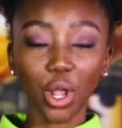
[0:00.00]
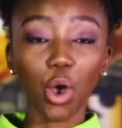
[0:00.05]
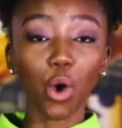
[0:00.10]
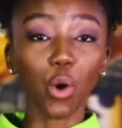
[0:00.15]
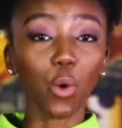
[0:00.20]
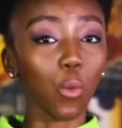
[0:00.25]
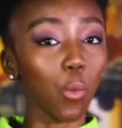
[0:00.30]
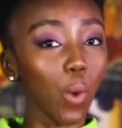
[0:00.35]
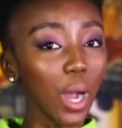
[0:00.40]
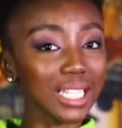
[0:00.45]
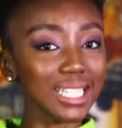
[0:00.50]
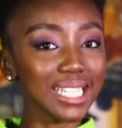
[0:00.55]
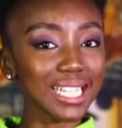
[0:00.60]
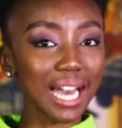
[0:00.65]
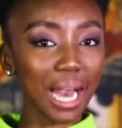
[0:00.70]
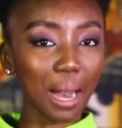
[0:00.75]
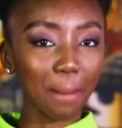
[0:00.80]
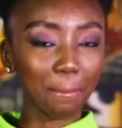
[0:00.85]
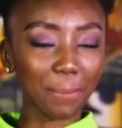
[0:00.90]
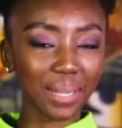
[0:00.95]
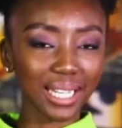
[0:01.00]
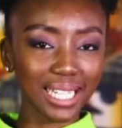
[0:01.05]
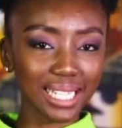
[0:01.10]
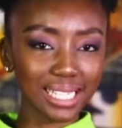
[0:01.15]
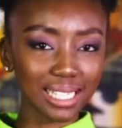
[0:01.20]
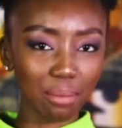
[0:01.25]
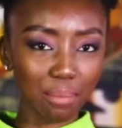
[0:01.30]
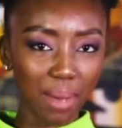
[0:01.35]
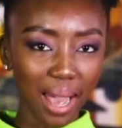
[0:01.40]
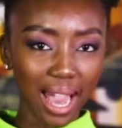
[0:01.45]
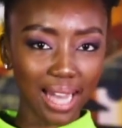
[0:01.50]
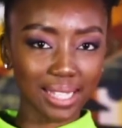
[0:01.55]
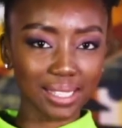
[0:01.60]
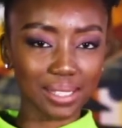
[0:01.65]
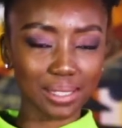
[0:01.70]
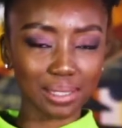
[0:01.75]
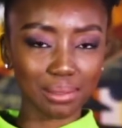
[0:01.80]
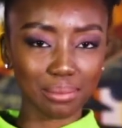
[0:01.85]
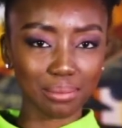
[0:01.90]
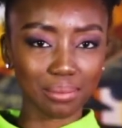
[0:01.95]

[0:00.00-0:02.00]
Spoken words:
What are Palesa pads?